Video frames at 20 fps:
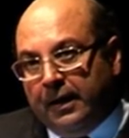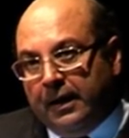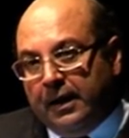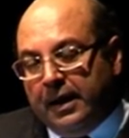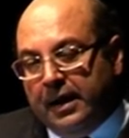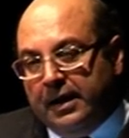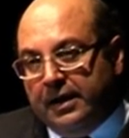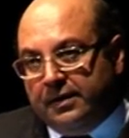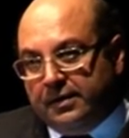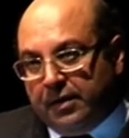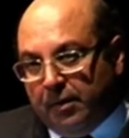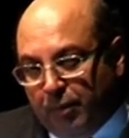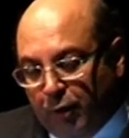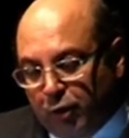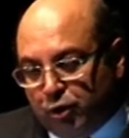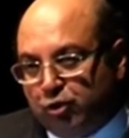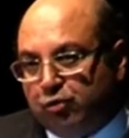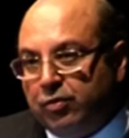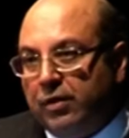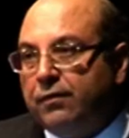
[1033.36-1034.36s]
And he's
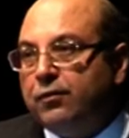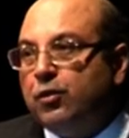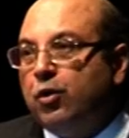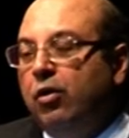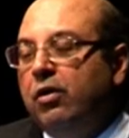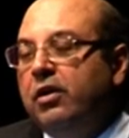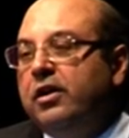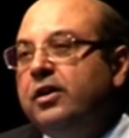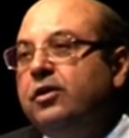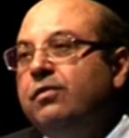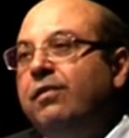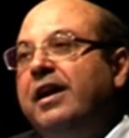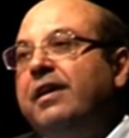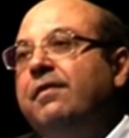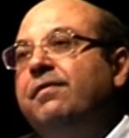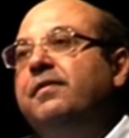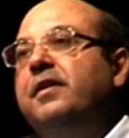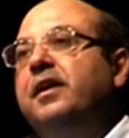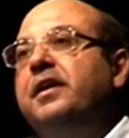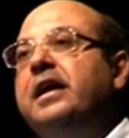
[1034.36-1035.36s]
supposed to have told his
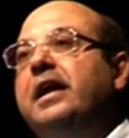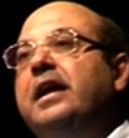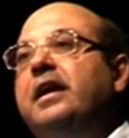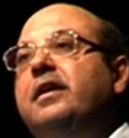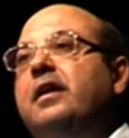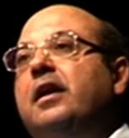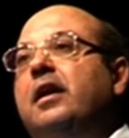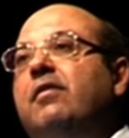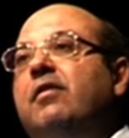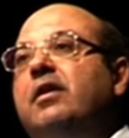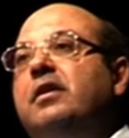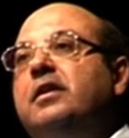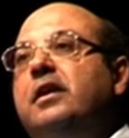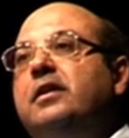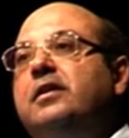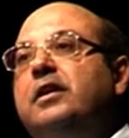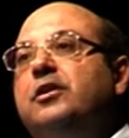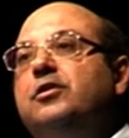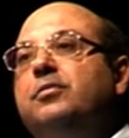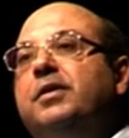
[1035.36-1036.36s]
wife the day he delivered the
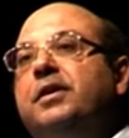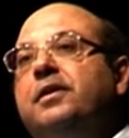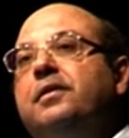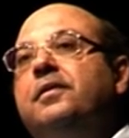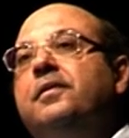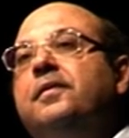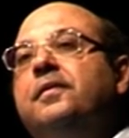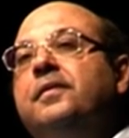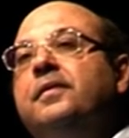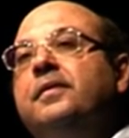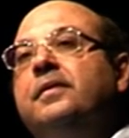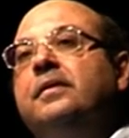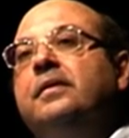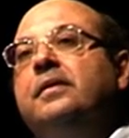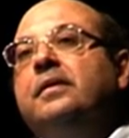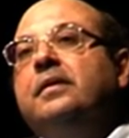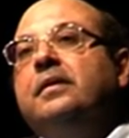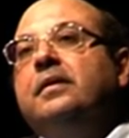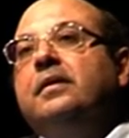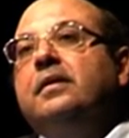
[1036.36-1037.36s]
judgment
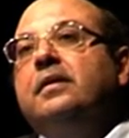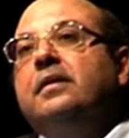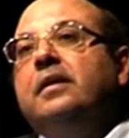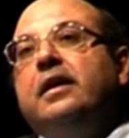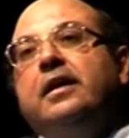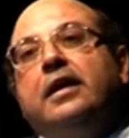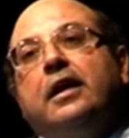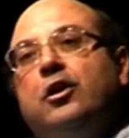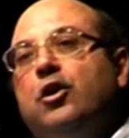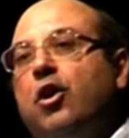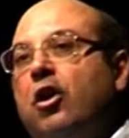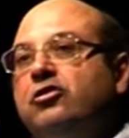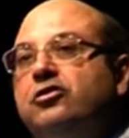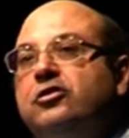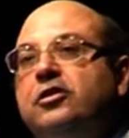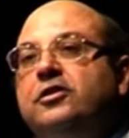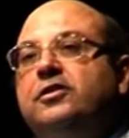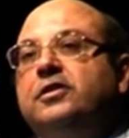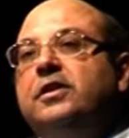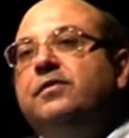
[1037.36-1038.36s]
that he had lost
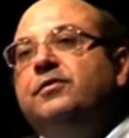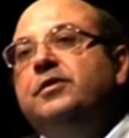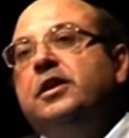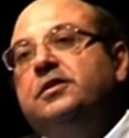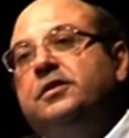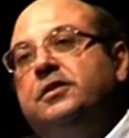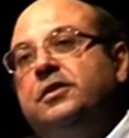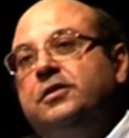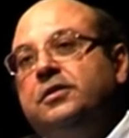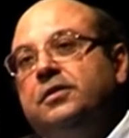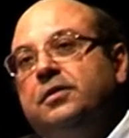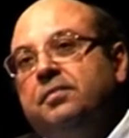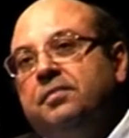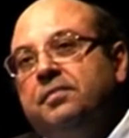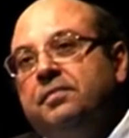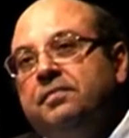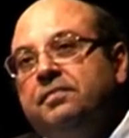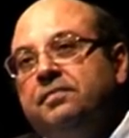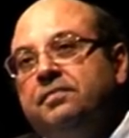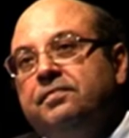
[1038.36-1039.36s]
his chief justiceship,
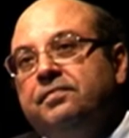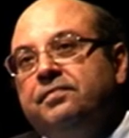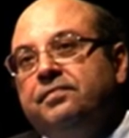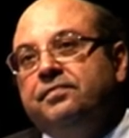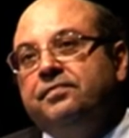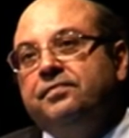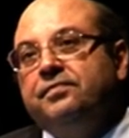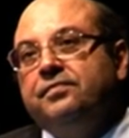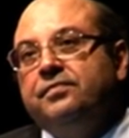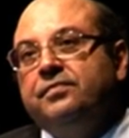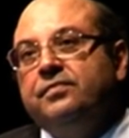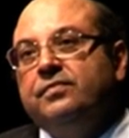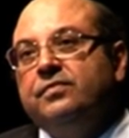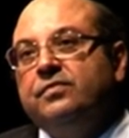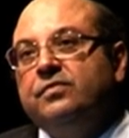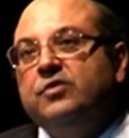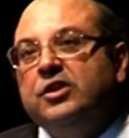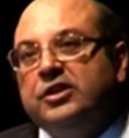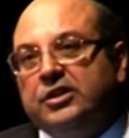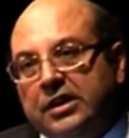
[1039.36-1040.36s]

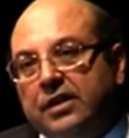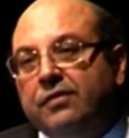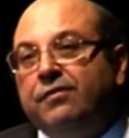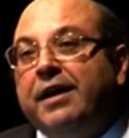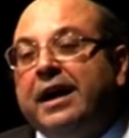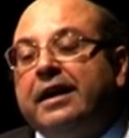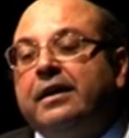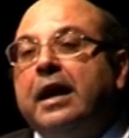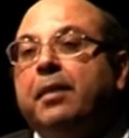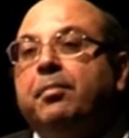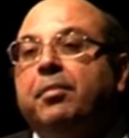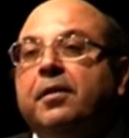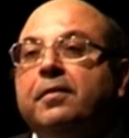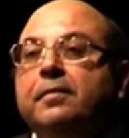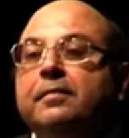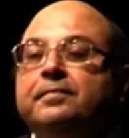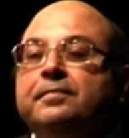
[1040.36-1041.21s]
which in fact happened.